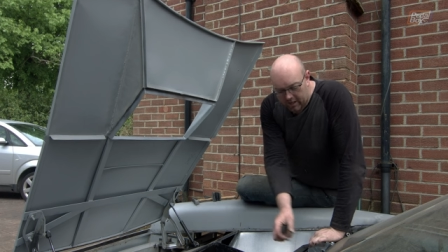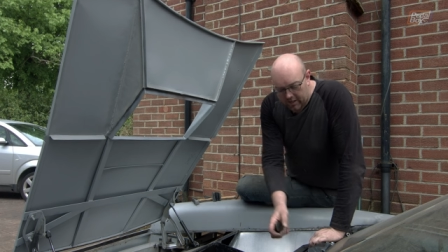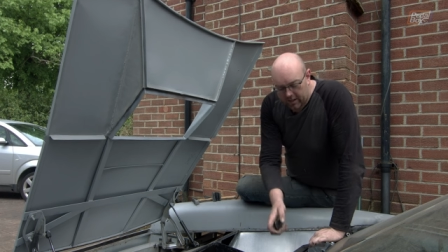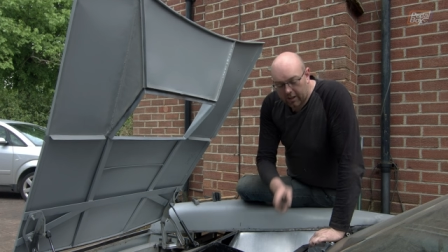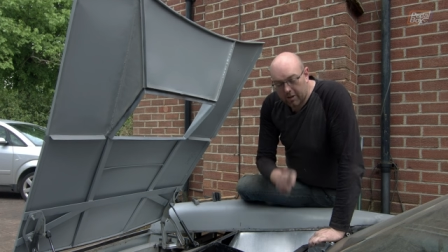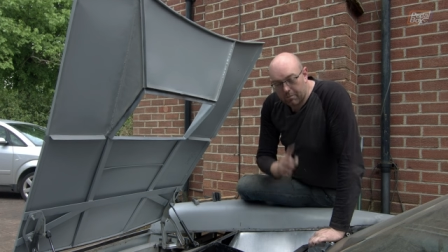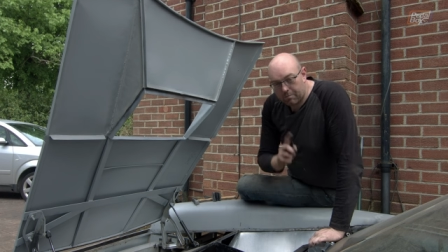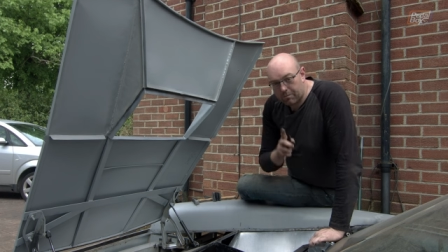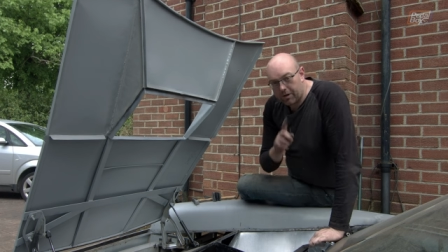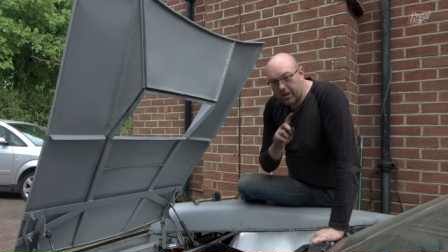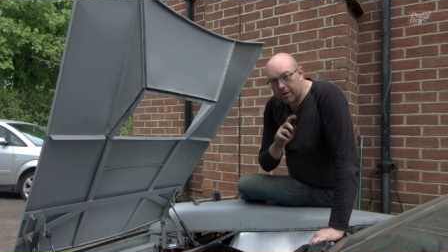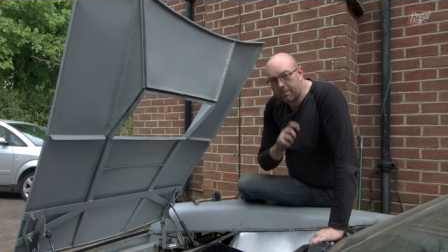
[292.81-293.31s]
Now
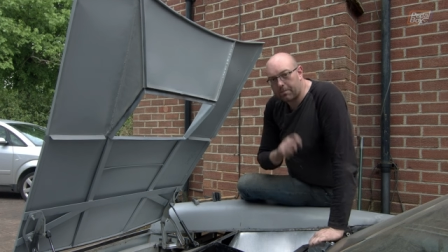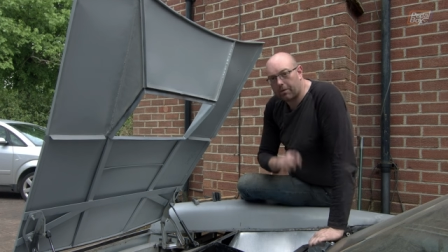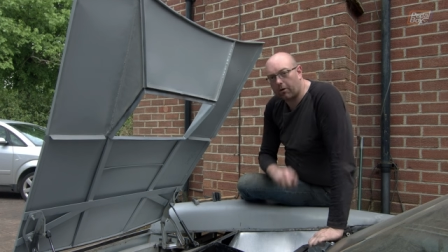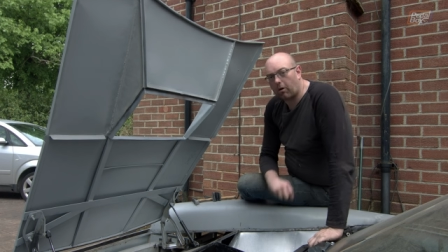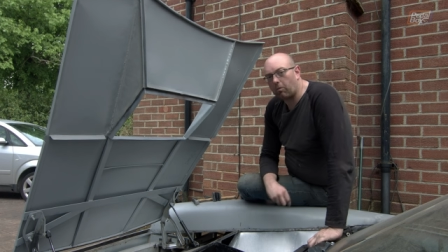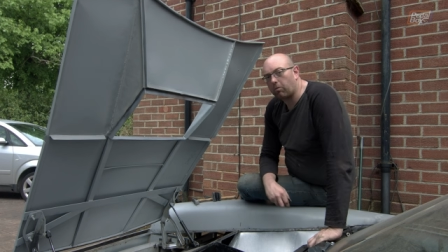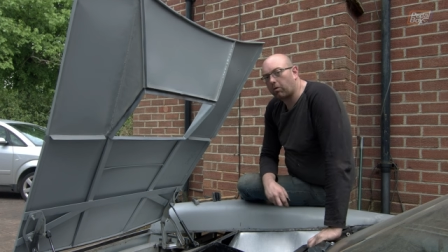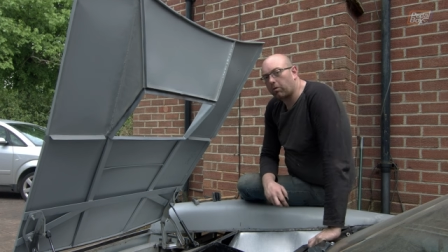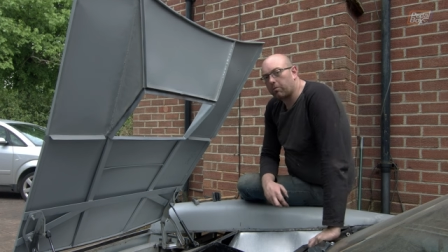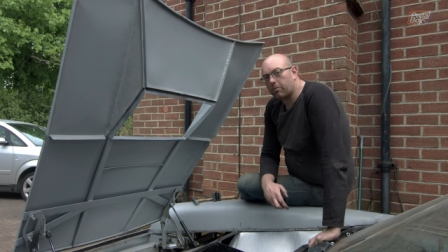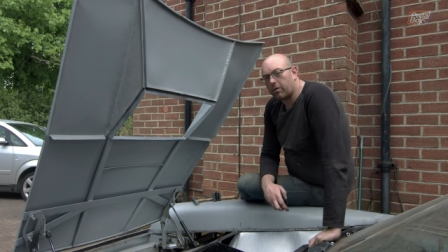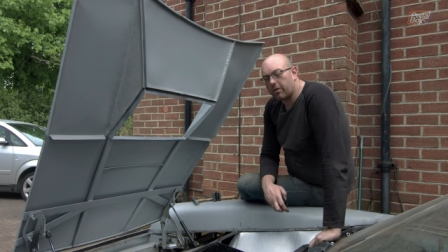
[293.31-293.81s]
the big
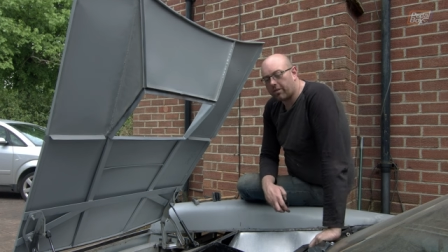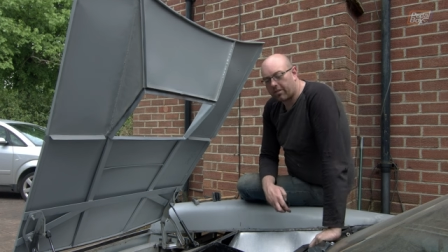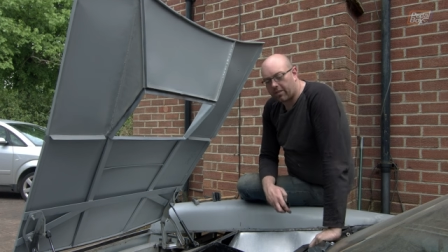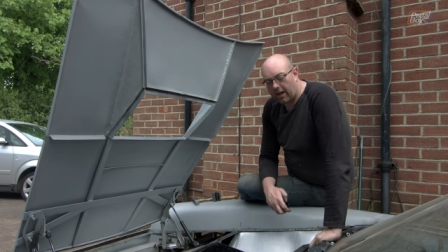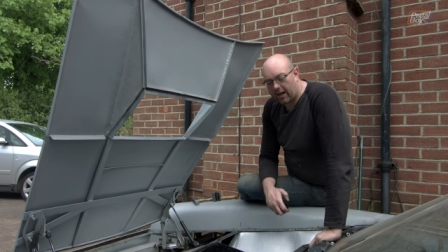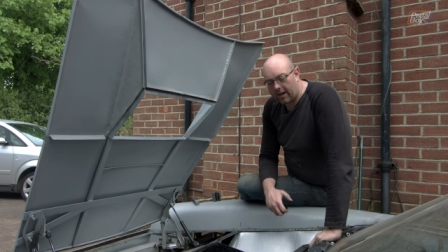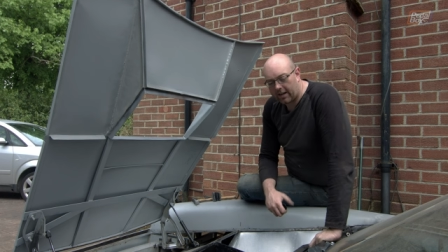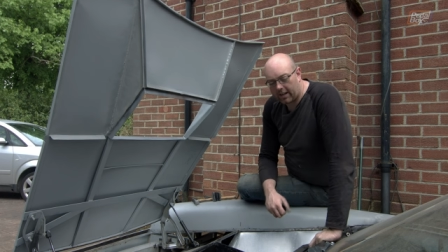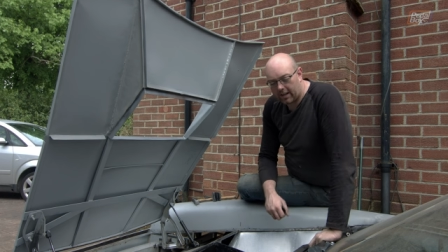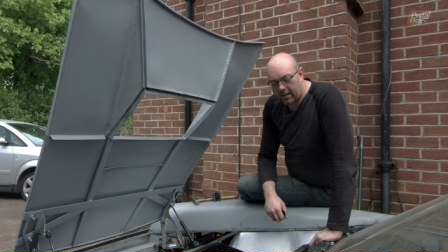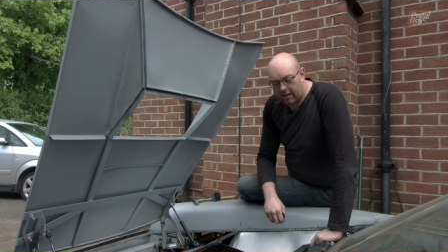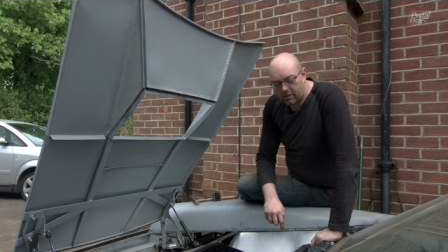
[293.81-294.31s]
problem with
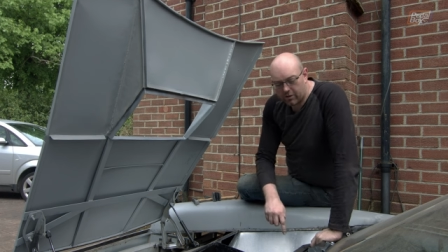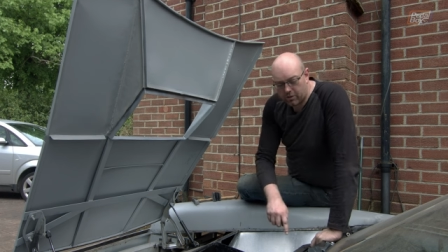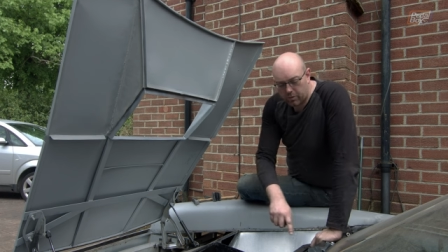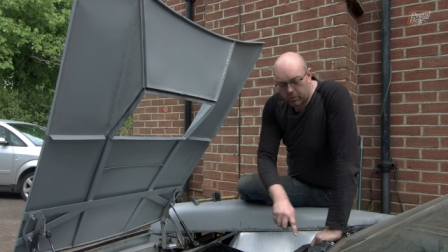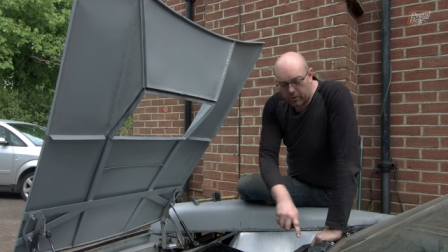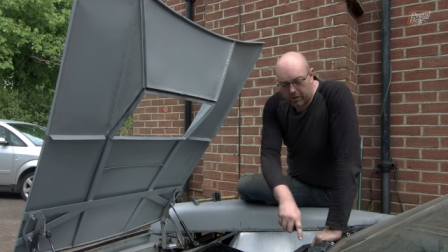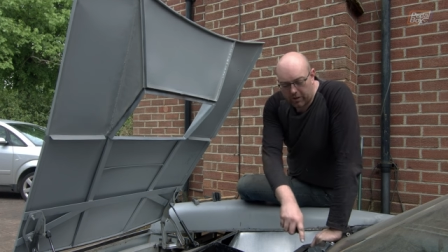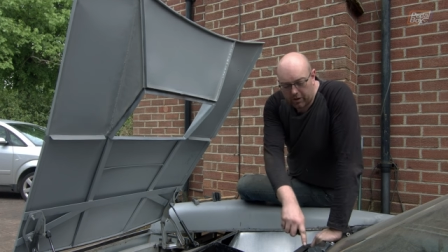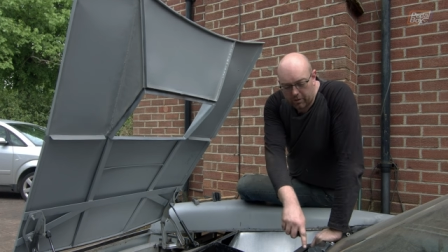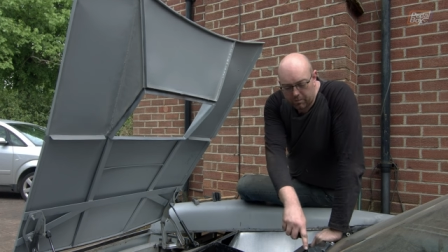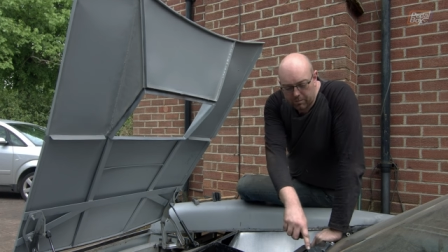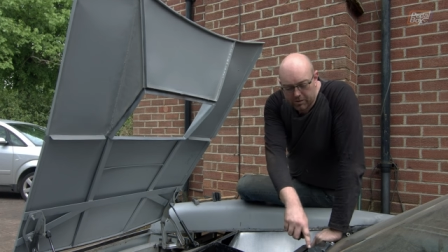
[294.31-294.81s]
that is
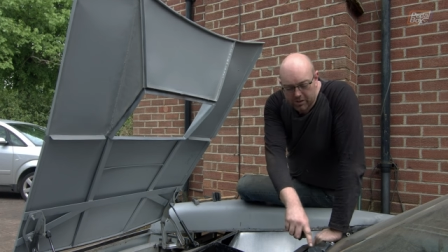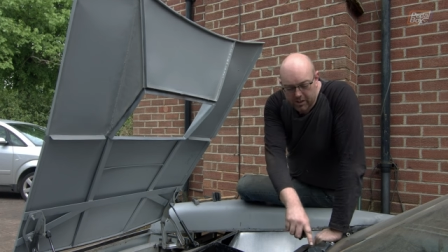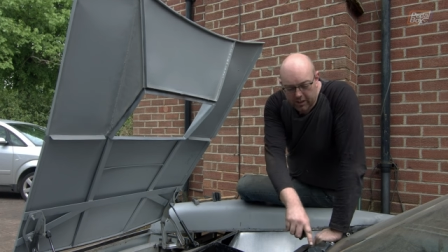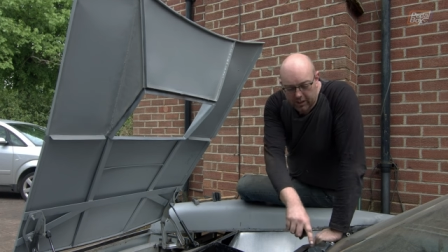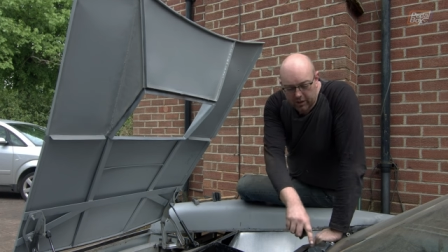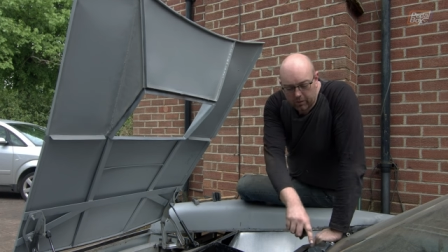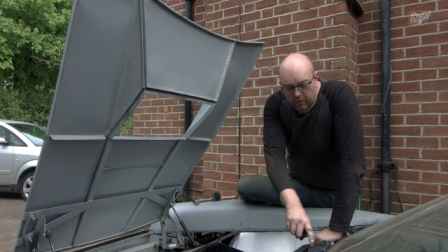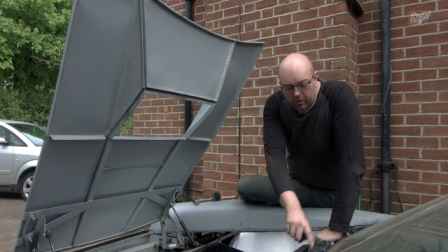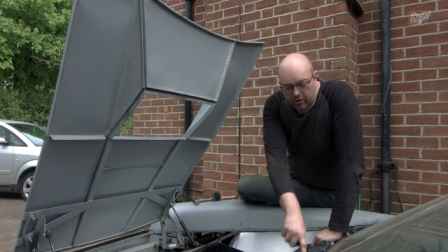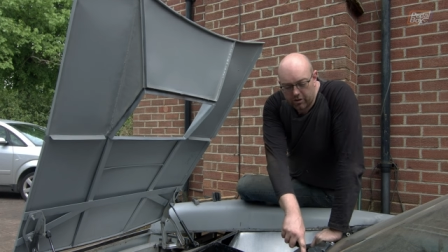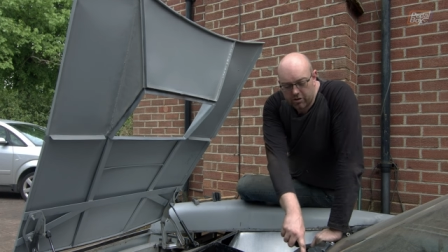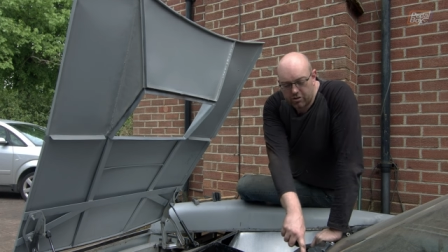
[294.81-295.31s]
we don't
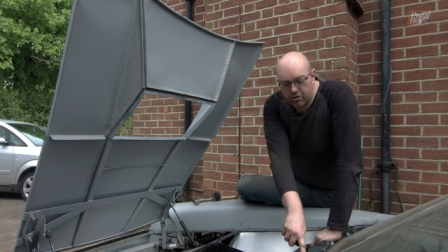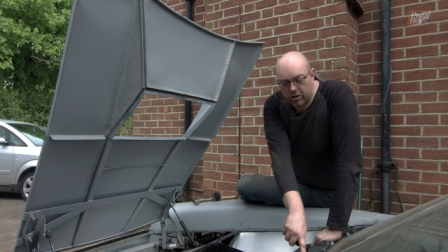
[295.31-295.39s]
particularly want to